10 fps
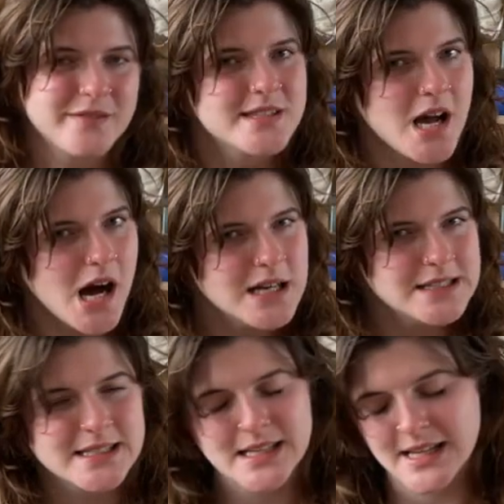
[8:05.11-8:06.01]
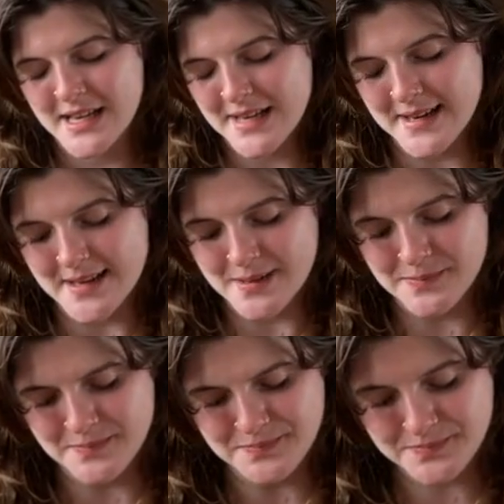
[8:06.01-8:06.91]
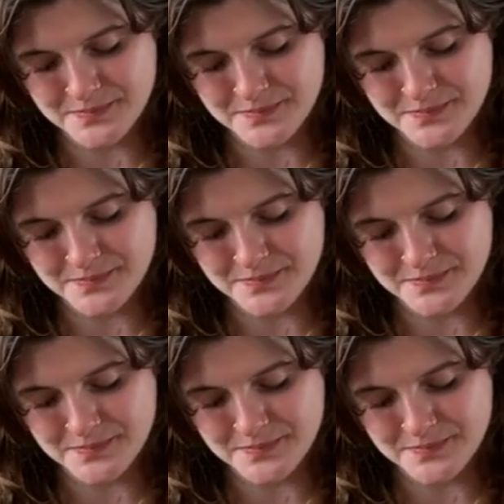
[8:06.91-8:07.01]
of socks. Um,